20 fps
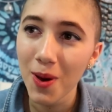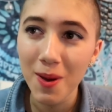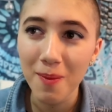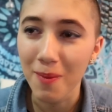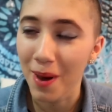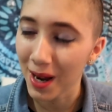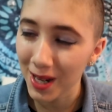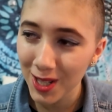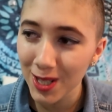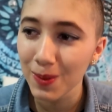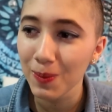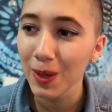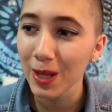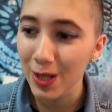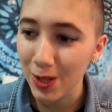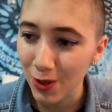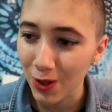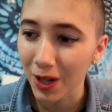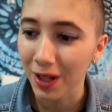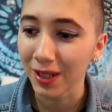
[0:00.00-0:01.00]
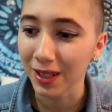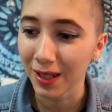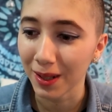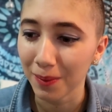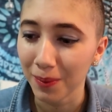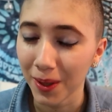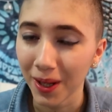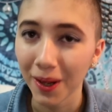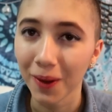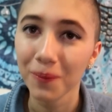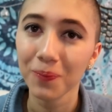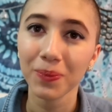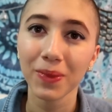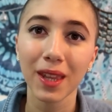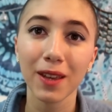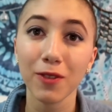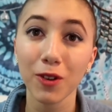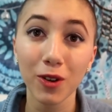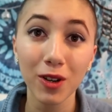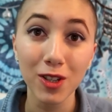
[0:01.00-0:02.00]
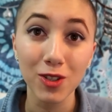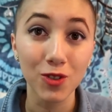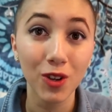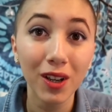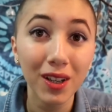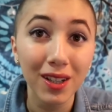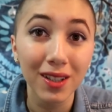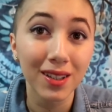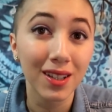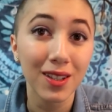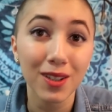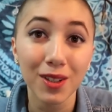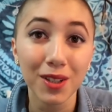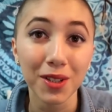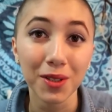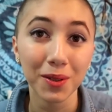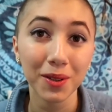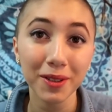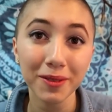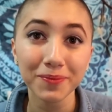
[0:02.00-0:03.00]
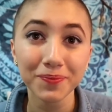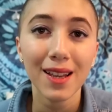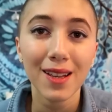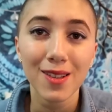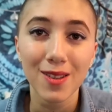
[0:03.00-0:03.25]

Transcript: It might just be Australia, but if you're in Australia, then you can do it.